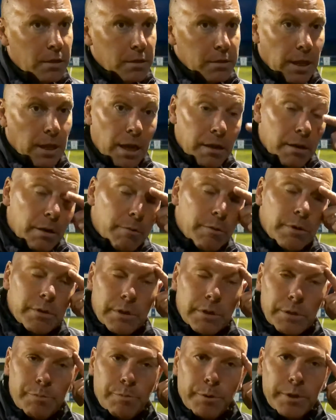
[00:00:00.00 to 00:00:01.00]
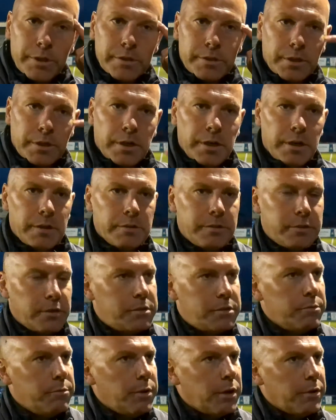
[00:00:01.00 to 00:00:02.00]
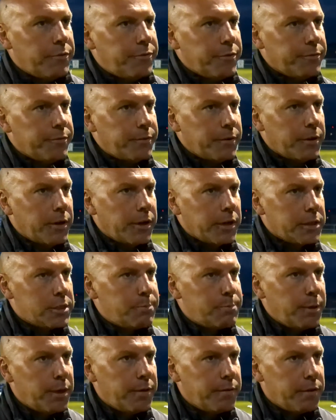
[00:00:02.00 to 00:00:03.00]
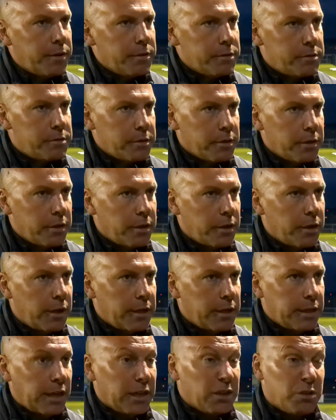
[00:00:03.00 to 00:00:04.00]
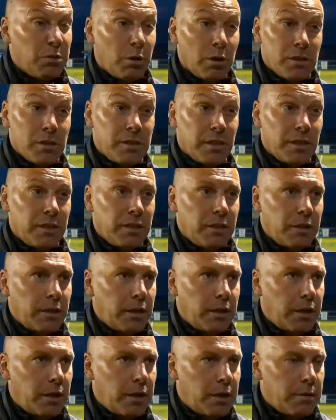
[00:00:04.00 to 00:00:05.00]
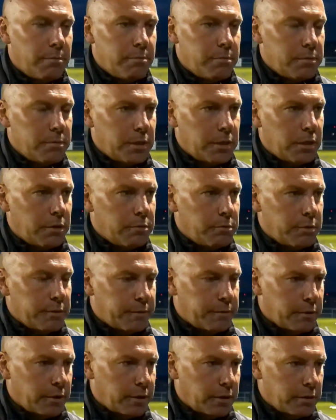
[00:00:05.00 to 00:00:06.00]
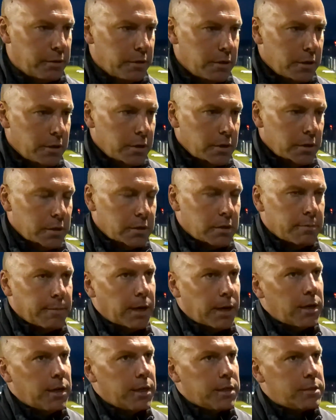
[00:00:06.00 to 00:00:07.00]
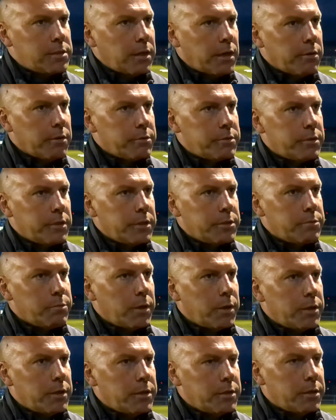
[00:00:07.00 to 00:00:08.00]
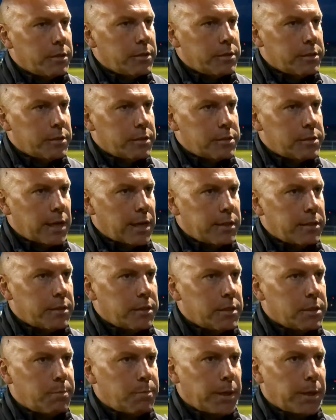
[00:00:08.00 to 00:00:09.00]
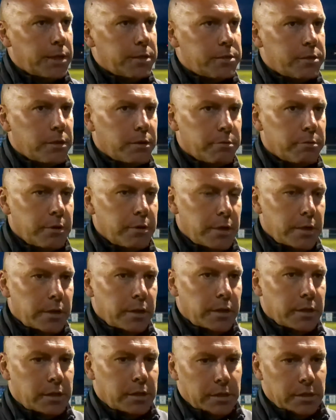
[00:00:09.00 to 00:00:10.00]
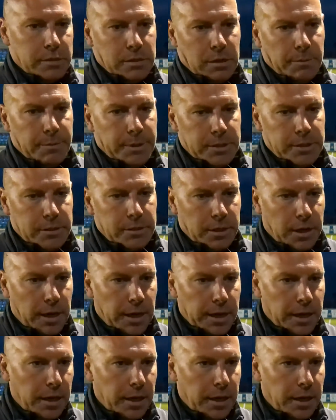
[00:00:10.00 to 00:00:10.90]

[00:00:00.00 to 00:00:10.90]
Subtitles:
Yeah, I would. He brings such a wealth of experience and quality. With the amount of league titles that he's won and the standard he's played. So he's come in tonight.